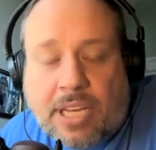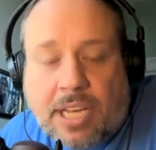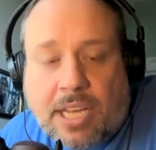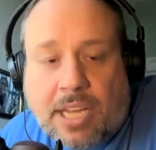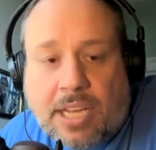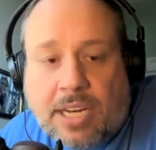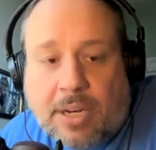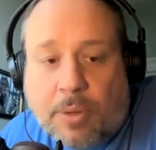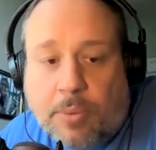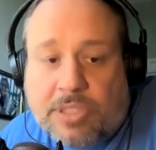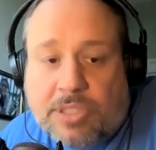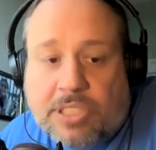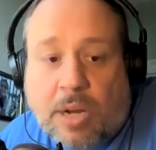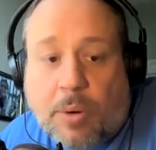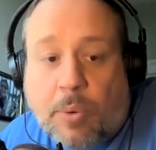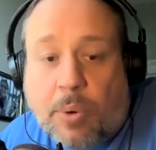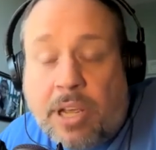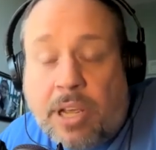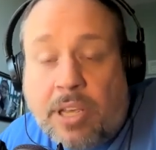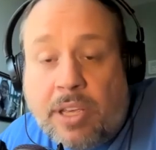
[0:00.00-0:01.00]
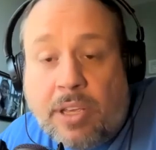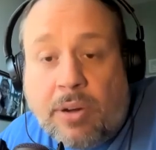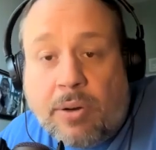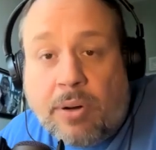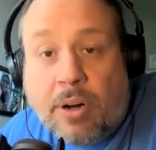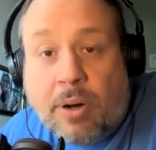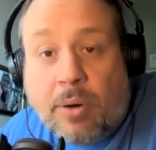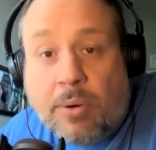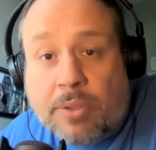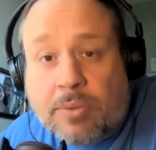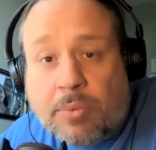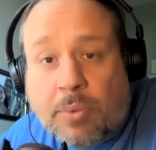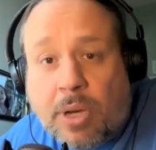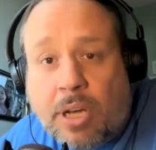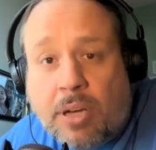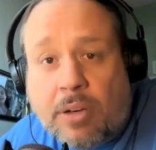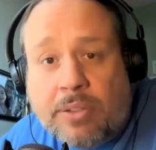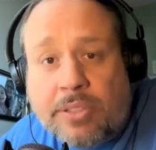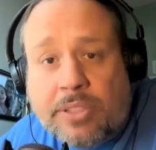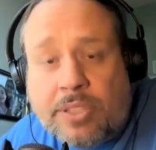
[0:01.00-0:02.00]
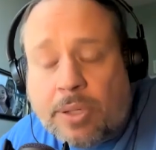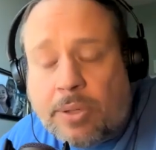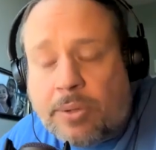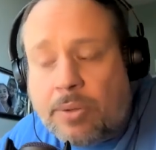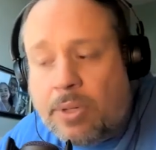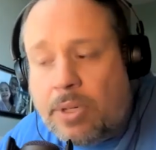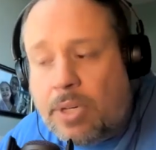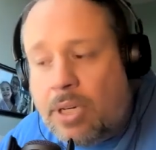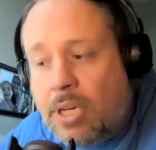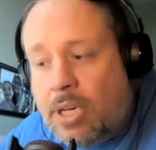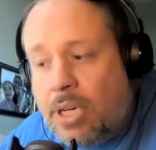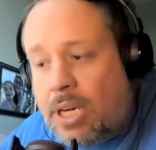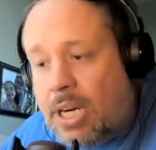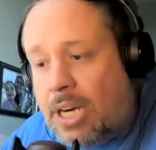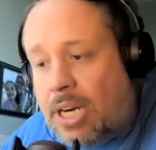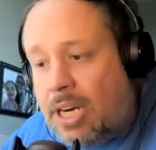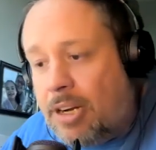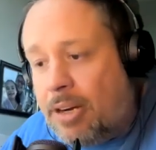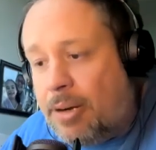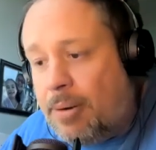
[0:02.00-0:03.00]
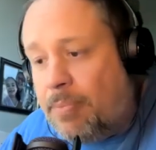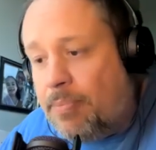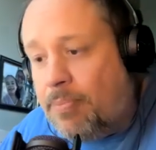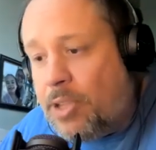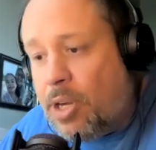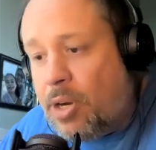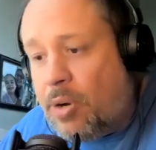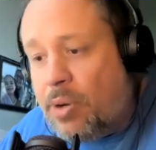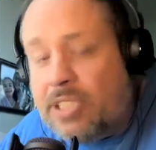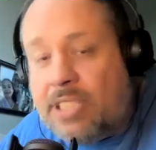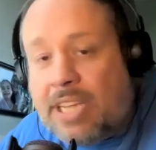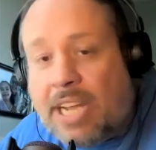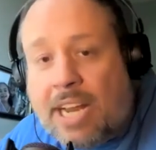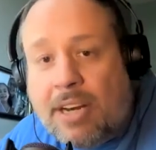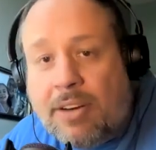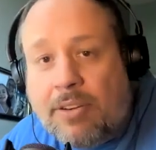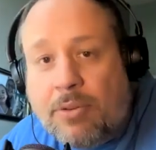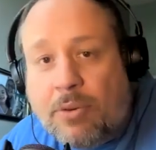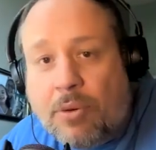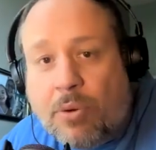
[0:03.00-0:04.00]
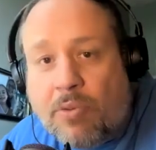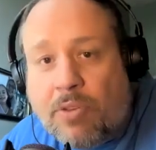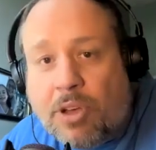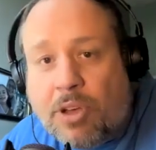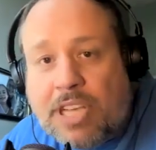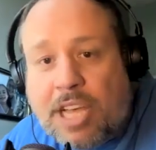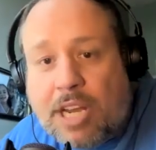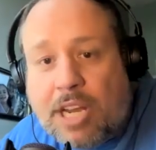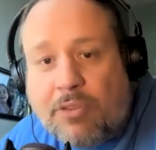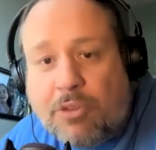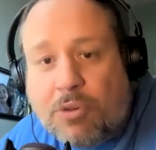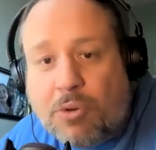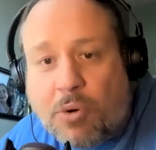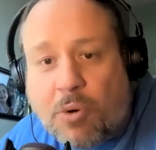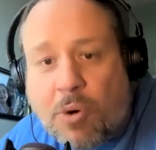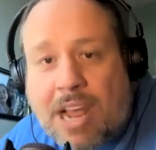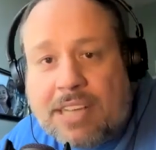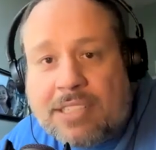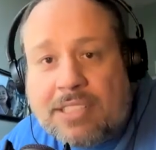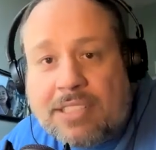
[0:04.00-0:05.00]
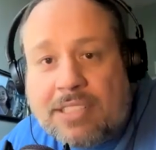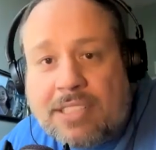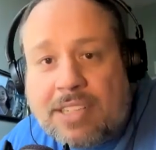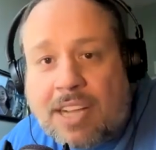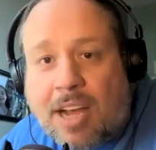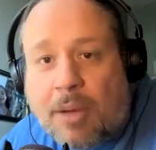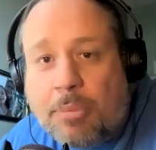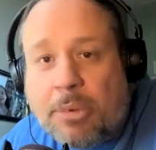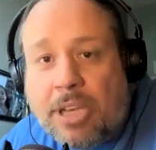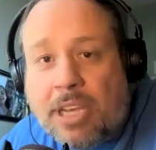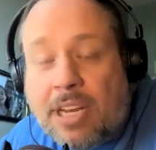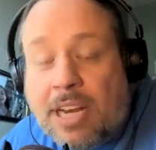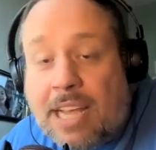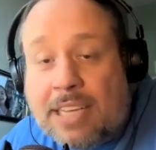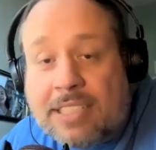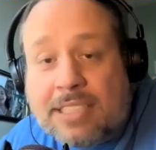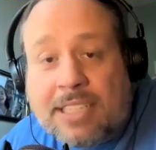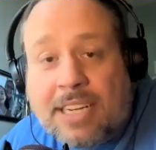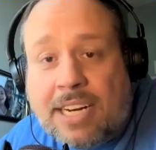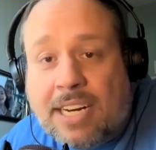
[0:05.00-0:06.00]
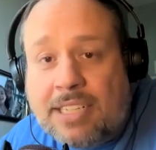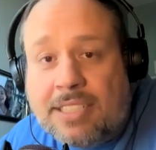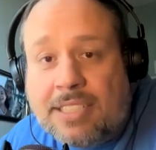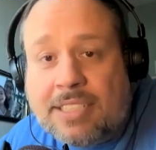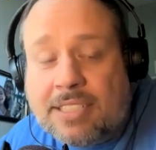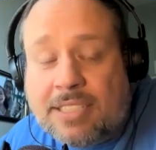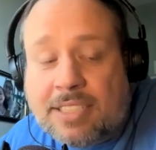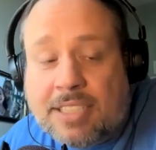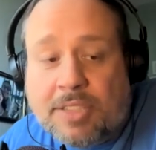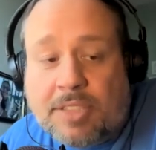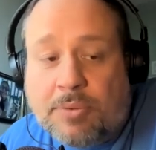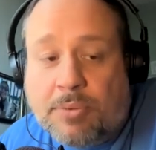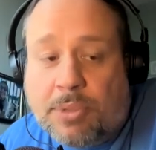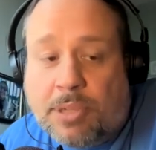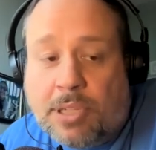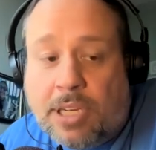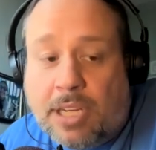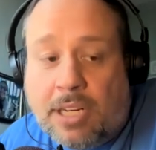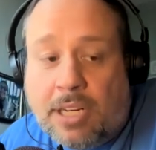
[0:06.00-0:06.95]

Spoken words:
And it was that way a year ago as well. And so, Norvell's had a few cracks at stopping it, hasn't had any success really.